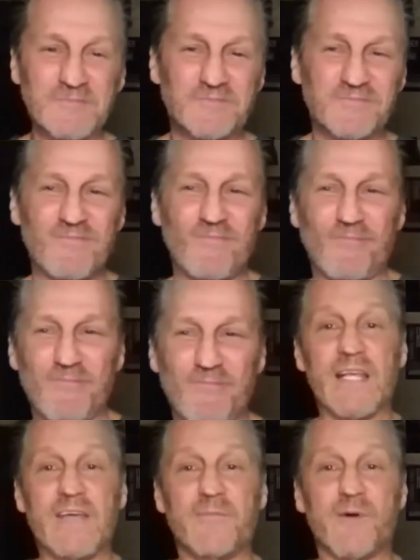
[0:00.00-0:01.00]
We got to give
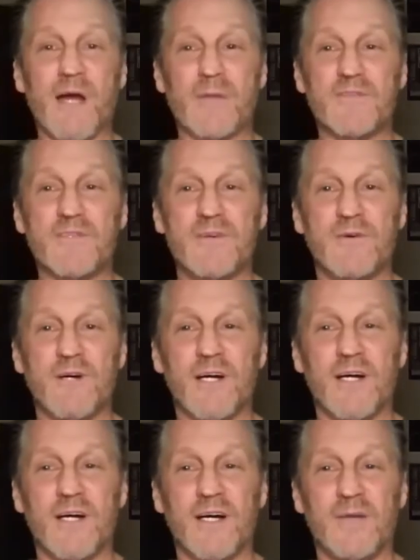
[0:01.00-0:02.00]
props to
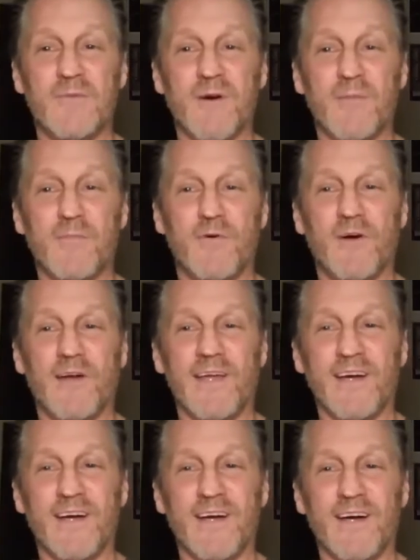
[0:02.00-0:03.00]
our boy
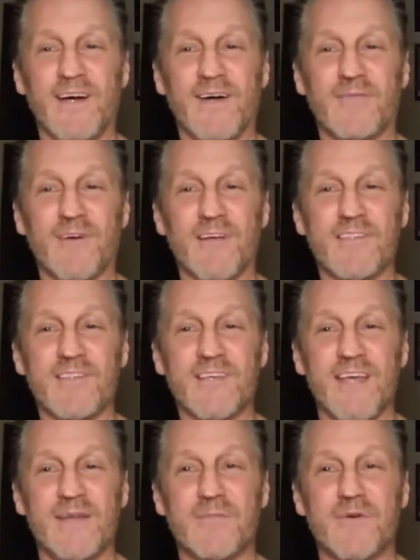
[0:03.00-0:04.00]
Russ
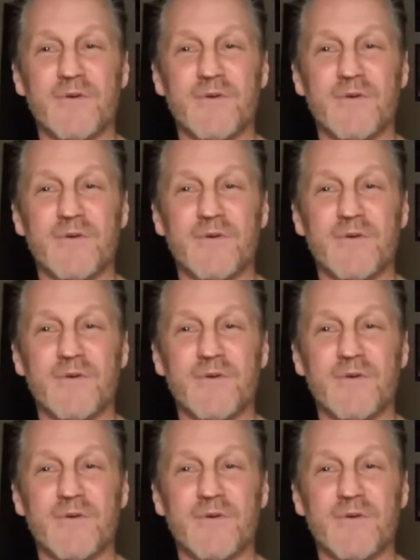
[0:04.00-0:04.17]
Anber.